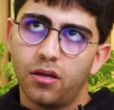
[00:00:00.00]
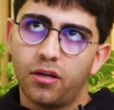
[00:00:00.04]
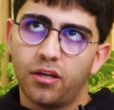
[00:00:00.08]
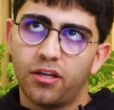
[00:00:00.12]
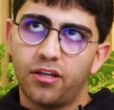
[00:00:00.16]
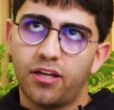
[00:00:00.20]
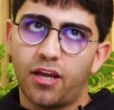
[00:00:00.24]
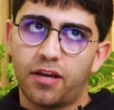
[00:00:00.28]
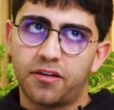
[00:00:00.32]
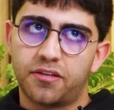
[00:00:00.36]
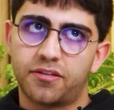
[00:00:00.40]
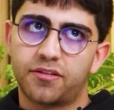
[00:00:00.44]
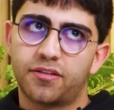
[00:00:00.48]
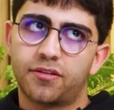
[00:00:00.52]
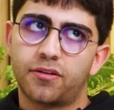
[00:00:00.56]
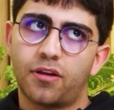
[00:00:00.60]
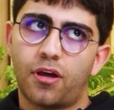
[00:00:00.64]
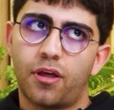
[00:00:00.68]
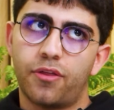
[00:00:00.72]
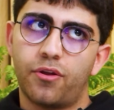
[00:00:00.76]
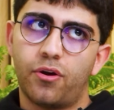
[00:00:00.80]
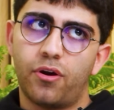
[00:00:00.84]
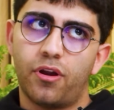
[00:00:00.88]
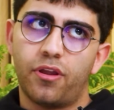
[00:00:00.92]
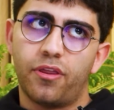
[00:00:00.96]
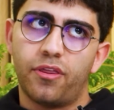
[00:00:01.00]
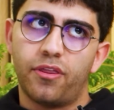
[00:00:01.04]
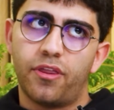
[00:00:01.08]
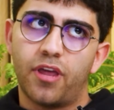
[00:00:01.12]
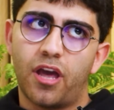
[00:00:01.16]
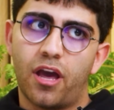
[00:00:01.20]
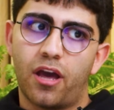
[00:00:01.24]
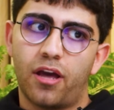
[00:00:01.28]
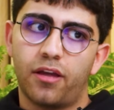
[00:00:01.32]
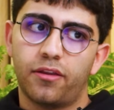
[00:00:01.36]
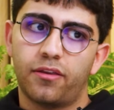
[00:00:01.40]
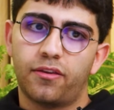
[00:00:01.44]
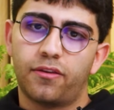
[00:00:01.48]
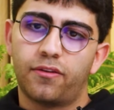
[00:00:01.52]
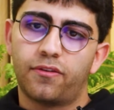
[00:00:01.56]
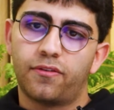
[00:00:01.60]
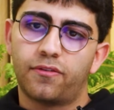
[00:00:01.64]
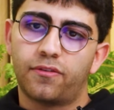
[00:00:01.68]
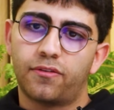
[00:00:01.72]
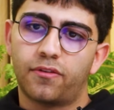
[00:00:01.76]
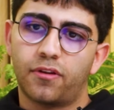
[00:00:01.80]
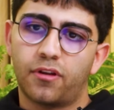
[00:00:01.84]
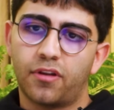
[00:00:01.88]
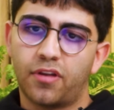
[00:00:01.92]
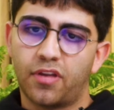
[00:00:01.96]
Yes, other than
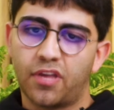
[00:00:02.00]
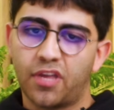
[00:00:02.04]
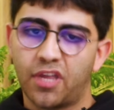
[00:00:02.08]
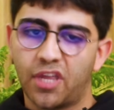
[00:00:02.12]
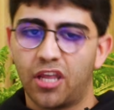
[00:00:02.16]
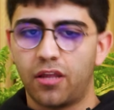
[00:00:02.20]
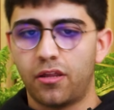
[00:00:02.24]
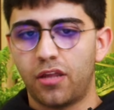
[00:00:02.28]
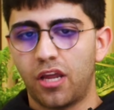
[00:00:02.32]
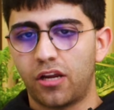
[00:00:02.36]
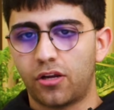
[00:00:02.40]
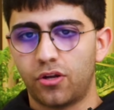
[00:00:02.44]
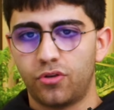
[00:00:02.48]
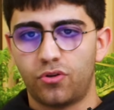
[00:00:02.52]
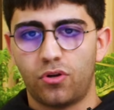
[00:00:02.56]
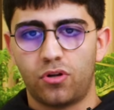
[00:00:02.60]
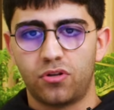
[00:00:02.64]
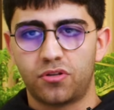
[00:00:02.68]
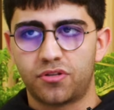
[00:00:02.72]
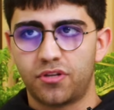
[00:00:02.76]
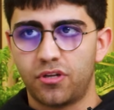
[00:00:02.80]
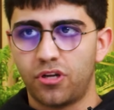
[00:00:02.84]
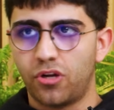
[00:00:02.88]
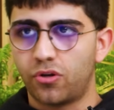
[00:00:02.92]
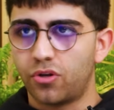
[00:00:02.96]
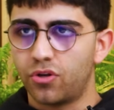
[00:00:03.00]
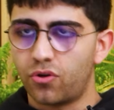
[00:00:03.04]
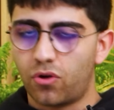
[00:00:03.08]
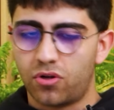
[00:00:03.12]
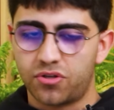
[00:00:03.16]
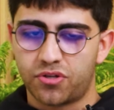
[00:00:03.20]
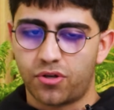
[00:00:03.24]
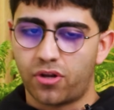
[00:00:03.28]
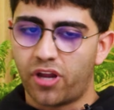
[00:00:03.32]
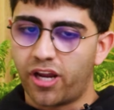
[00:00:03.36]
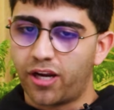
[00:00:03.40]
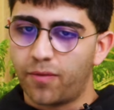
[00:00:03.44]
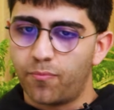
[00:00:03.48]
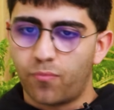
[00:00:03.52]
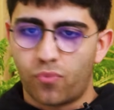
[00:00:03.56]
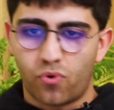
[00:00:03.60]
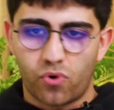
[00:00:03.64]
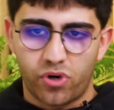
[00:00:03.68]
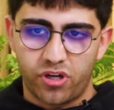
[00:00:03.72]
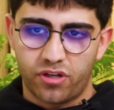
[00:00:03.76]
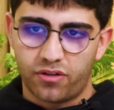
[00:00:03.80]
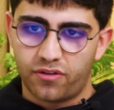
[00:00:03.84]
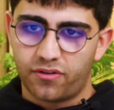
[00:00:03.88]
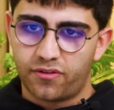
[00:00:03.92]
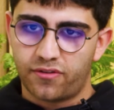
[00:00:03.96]
that, you could also like
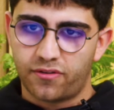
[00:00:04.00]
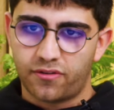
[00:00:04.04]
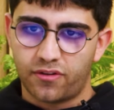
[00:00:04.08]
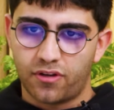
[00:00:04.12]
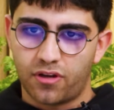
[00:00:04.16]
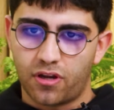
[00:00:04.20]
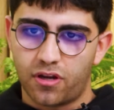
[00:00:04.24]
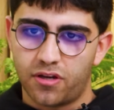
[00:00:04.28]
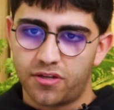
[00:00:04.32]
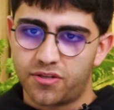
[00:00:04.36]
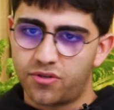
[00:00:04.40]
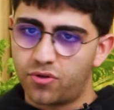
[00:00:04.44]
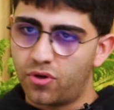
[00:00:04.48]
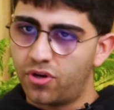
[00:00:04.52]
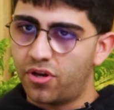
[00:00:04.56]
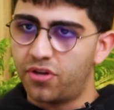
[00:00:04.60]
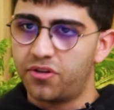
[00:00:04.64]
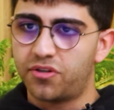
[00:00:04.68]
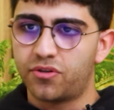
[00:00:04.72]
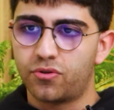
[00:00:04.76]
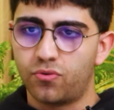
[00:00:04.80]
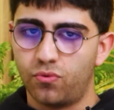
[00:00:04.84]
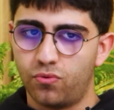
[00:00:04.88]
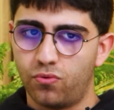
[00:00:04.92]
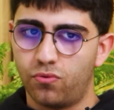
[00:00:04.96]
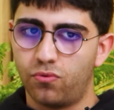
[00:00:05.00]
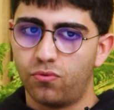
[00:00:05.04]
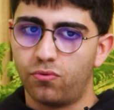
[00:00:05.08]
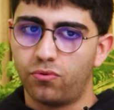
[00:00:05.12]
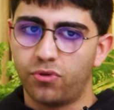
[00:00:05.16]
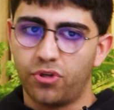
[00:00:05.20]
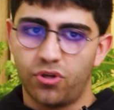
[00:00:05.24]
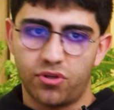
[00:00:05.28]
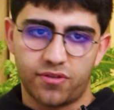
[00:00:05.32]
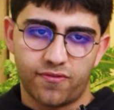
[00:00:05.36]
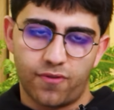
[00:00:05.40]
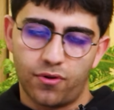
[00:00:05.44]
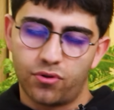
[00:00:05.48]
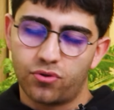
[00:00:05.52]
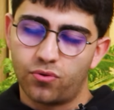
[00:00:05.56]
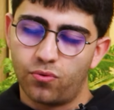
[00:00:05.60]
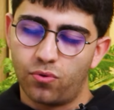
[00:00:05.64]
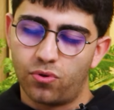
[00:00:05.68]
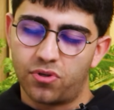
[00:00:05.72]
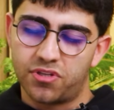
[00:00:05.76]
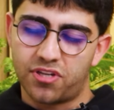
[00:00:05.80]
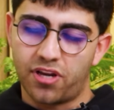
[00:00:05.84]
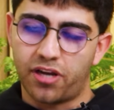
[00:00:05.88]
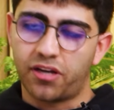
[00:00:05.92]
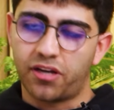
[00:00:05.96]
point students to useful tools